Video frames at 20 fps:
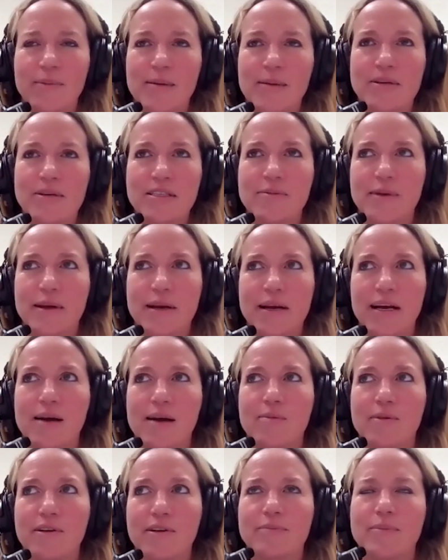maybe it's been
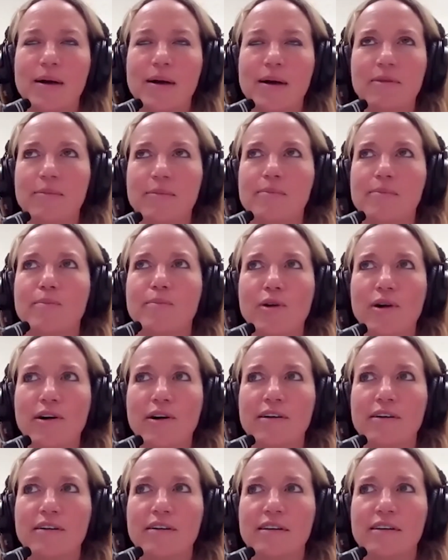probably
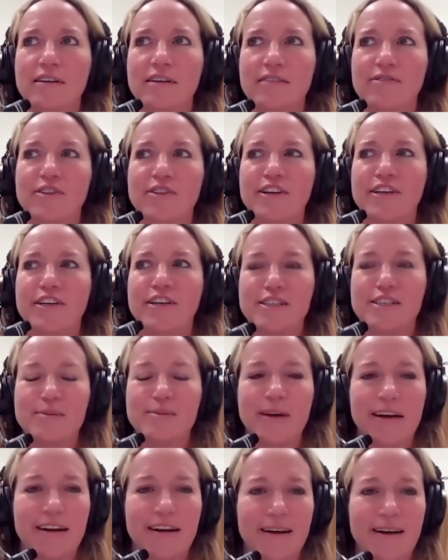a few years,
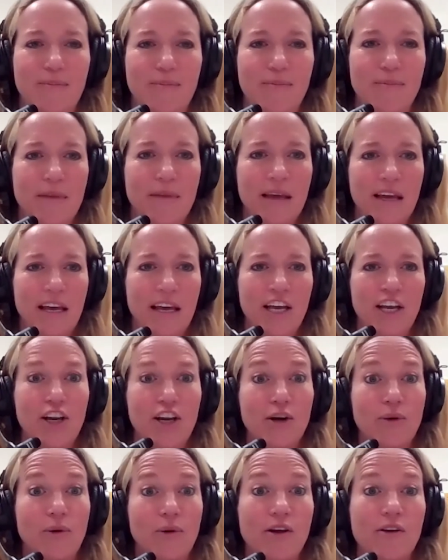but we
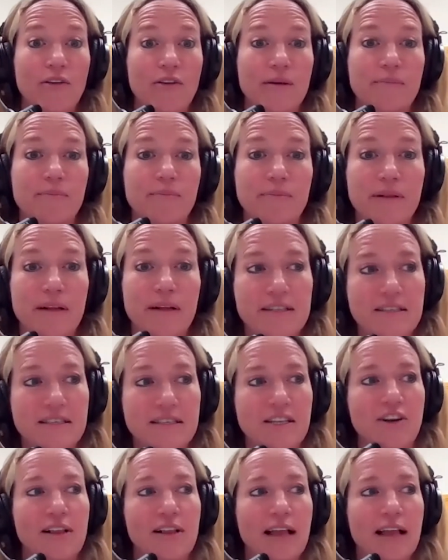know the
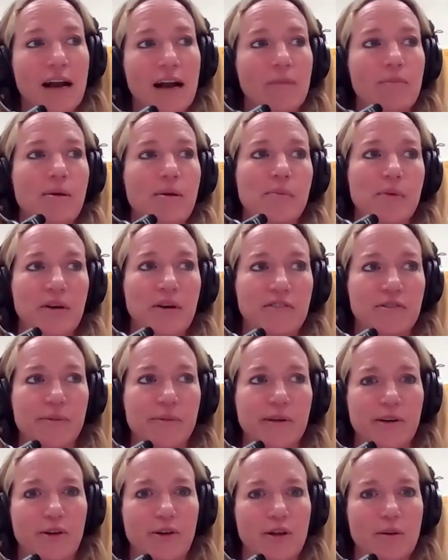placebo, a lot of people are
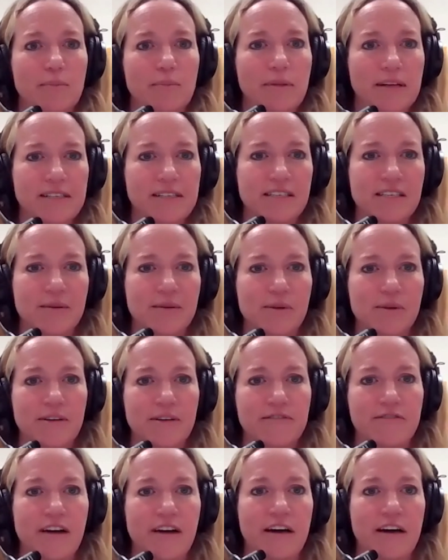familiar with the placebo
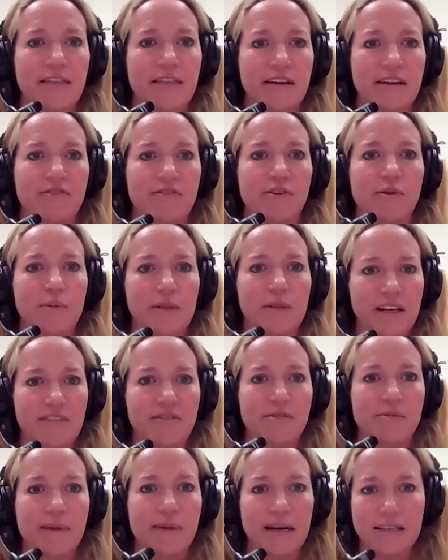effect, that if you believe
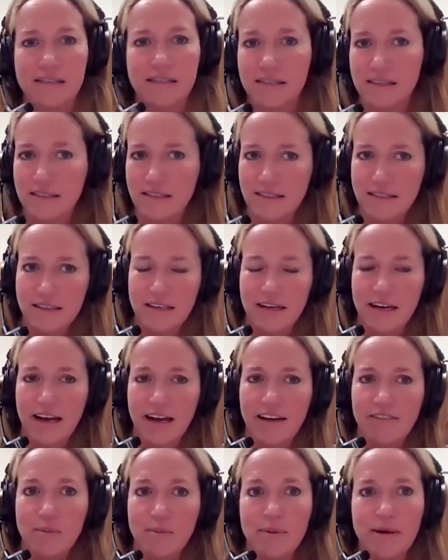in medicine is going to
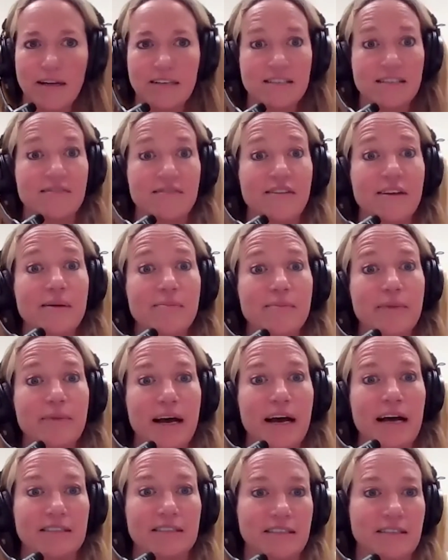have a positive
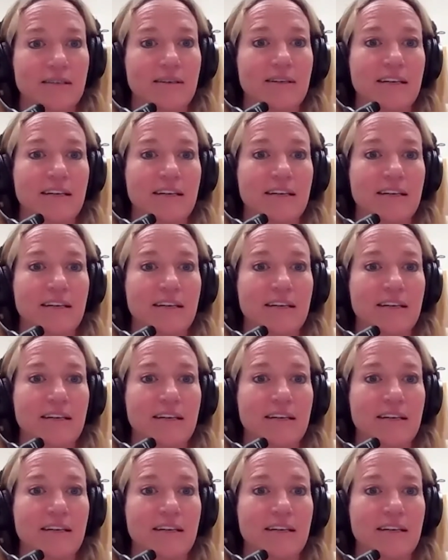impact,